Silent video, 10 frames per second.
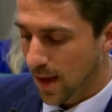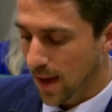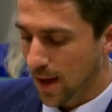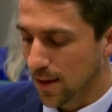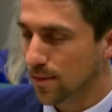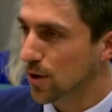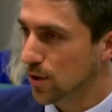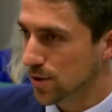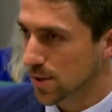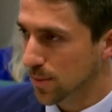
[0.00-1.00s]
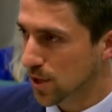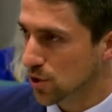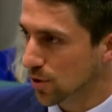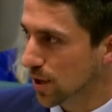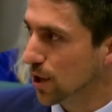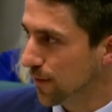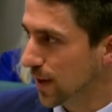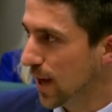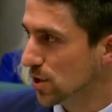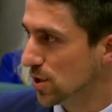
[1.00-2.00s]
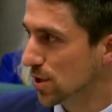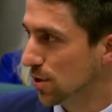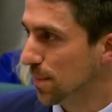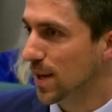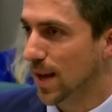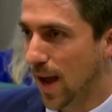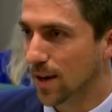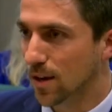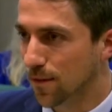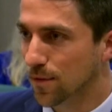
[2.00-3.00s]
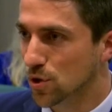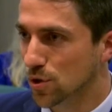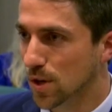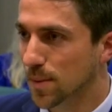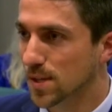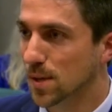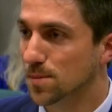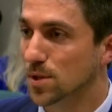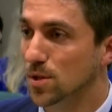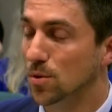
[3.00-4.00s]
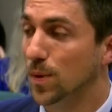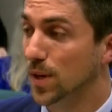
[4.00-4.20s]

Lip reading: And there are some additional clarifications that are being added in a future committee substitute.